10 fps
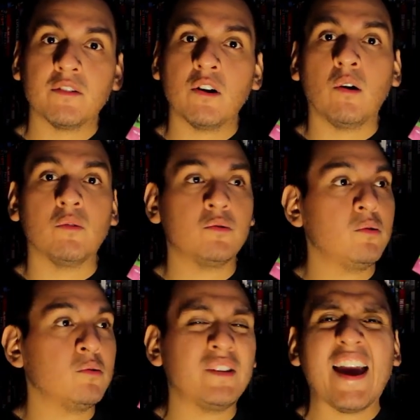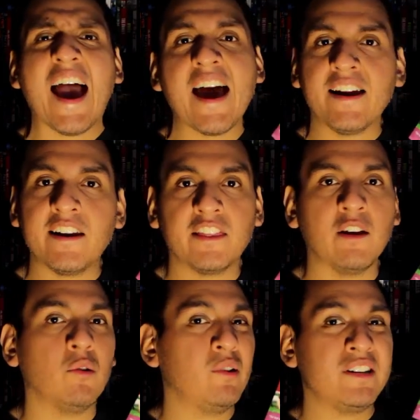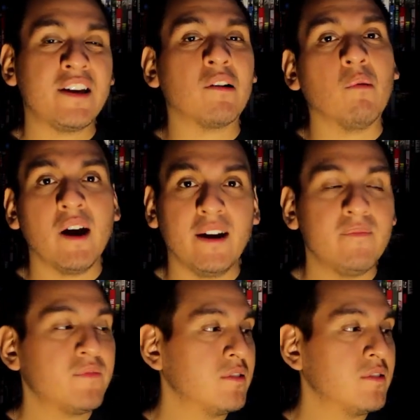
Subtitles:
You know, do they add anything or do they take away?